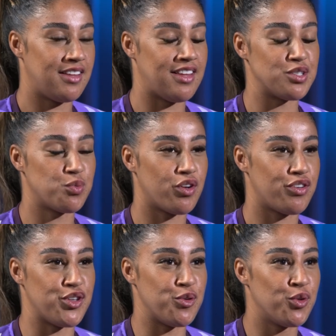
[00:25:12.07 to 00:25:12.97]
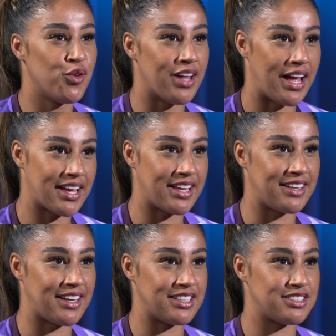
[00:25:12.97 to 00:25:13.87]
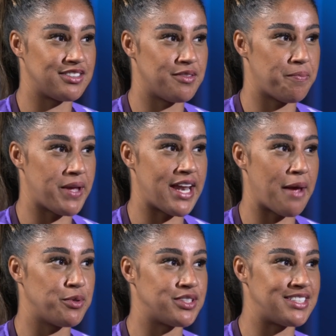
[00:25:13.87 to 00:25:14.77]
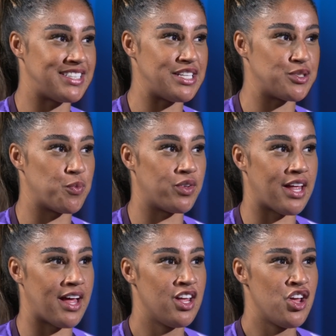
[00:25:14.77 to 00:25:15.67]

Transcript: that's what you look like, and it's being able to see someone that